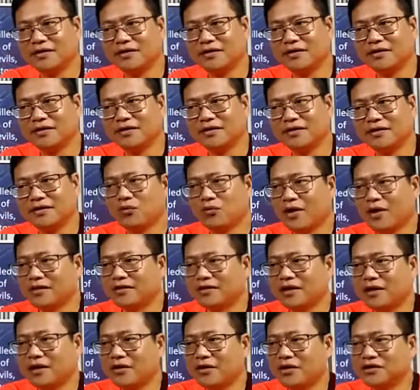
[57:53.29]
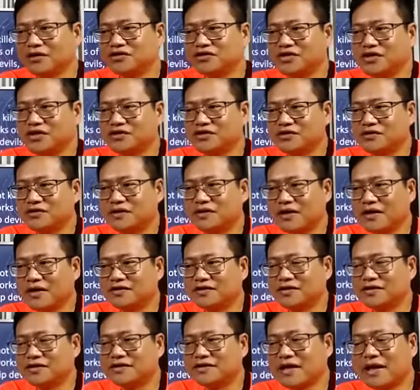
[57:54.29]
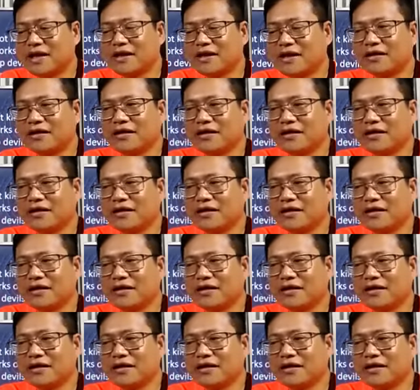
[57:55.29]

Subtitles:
And what the Lord Jesus Christ is telling